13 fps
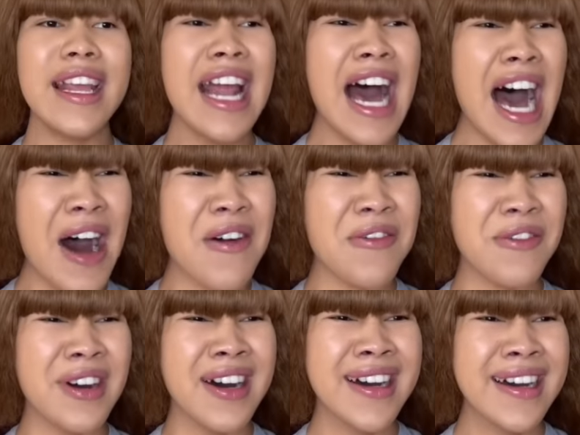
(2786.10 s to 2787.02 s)

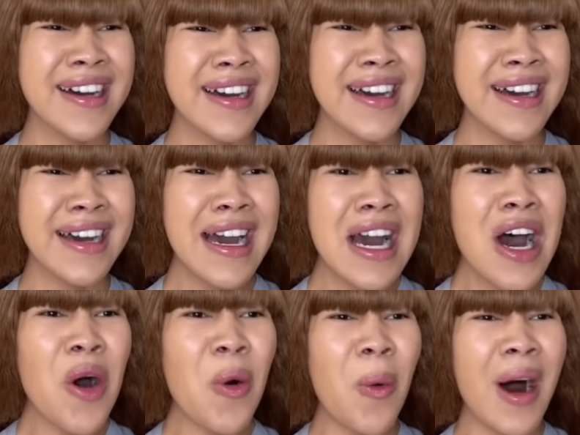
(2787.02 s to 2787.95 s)
enough.
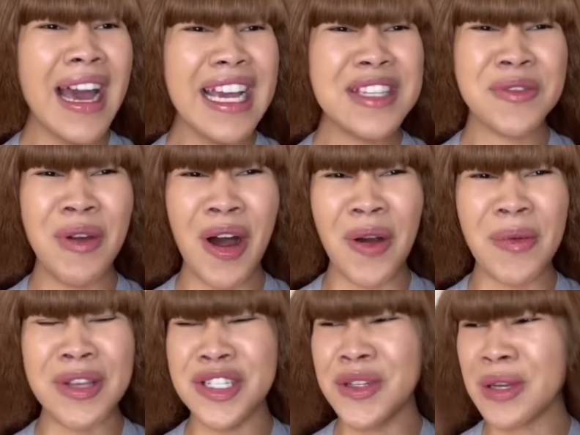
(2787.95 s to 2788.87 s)
What is
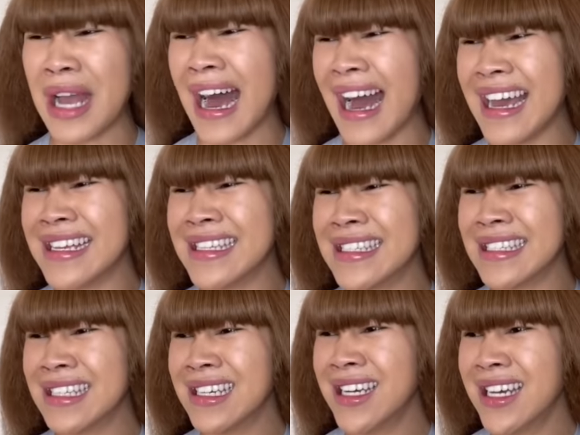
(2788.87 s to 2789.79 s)
wrong with you
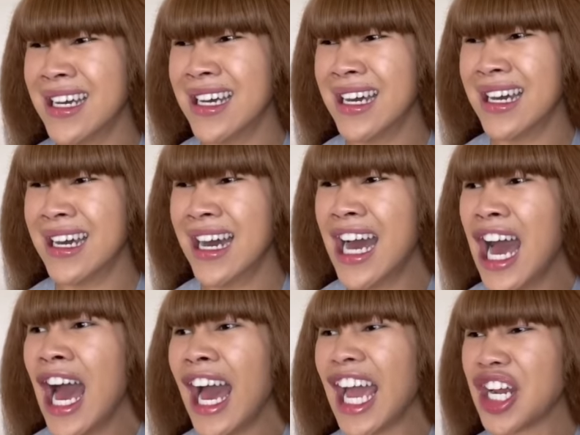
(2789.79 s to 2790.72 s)
guys?
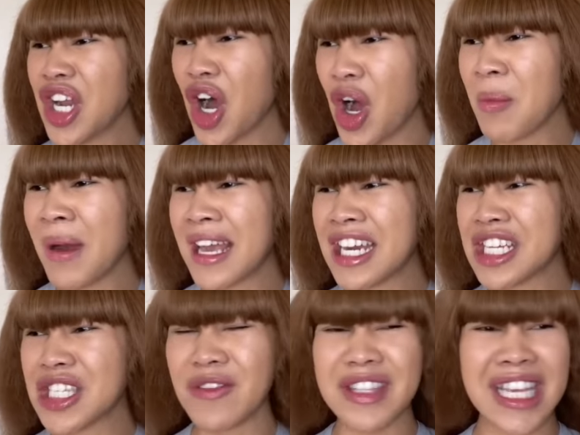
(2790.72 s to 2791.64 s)
In all my
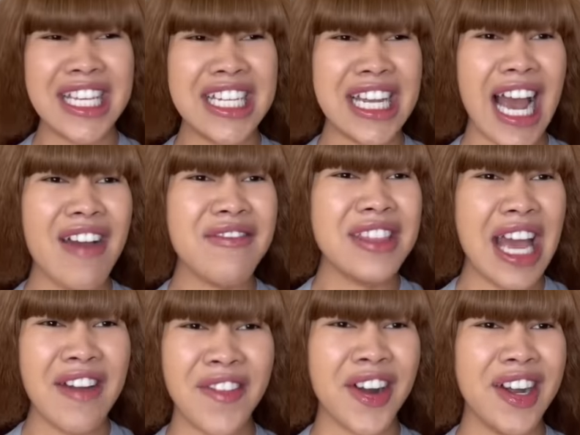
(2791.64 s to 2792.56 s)
years of teaching, I've
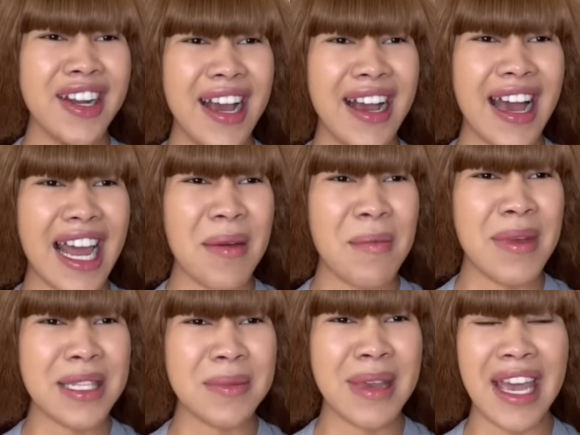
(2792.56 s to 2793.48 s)
never had a
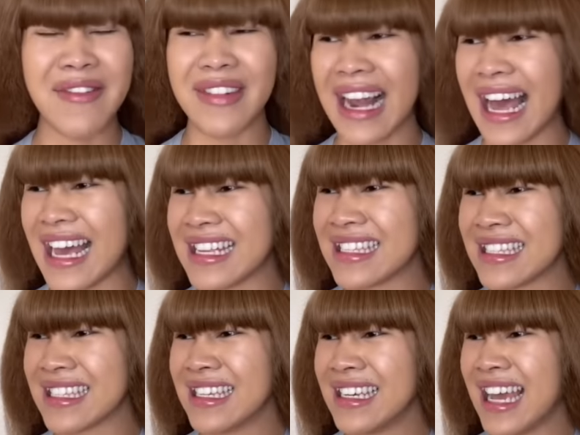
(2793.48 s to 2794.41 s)
misbehaved
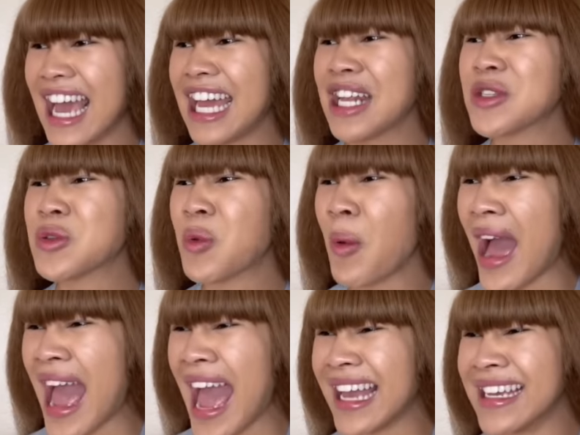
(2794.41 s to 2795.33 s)
class. It is
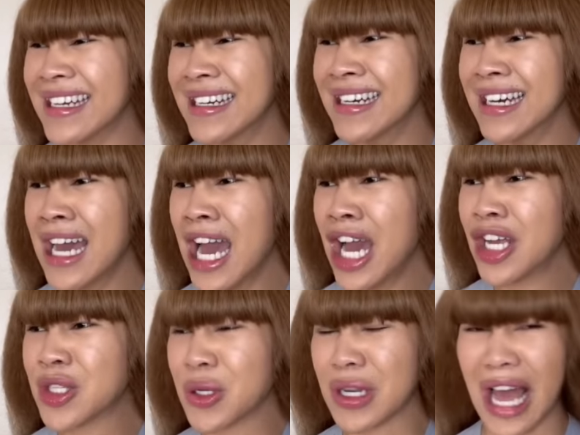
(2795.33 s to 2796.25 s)
way
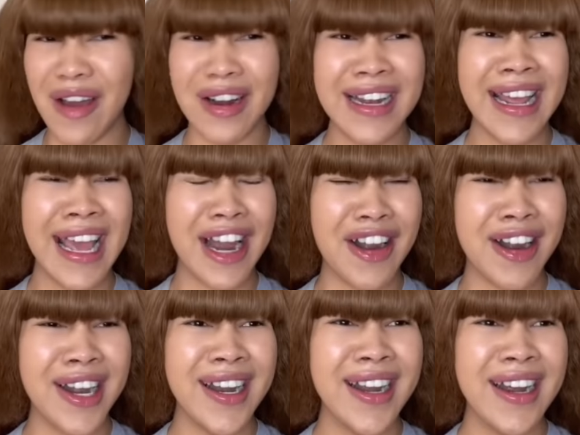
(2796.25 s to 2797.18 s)
too loud in
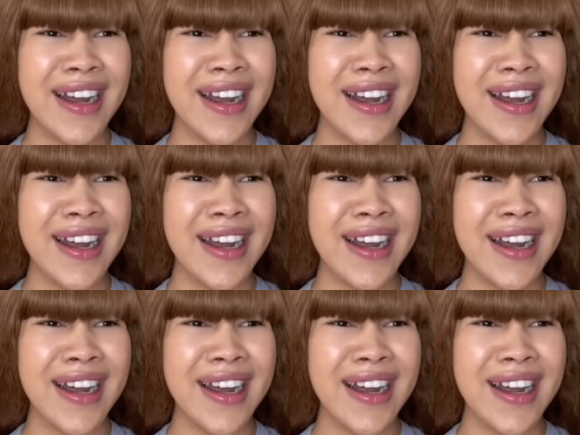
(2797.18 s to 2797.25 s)
here.